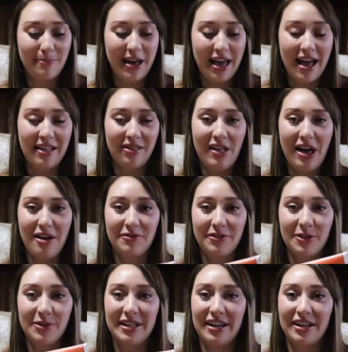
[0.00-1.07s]
But I love
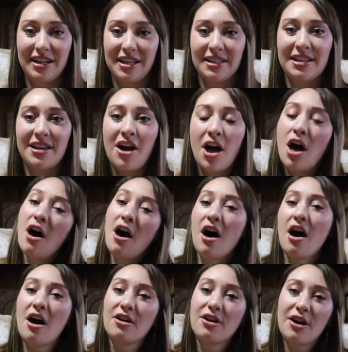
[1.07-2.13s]
doTERRA's
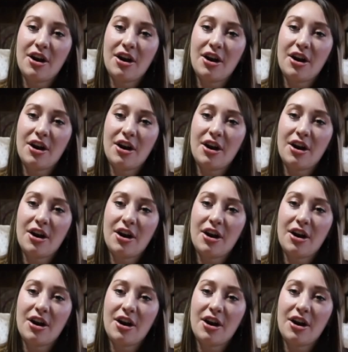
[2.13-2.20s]
On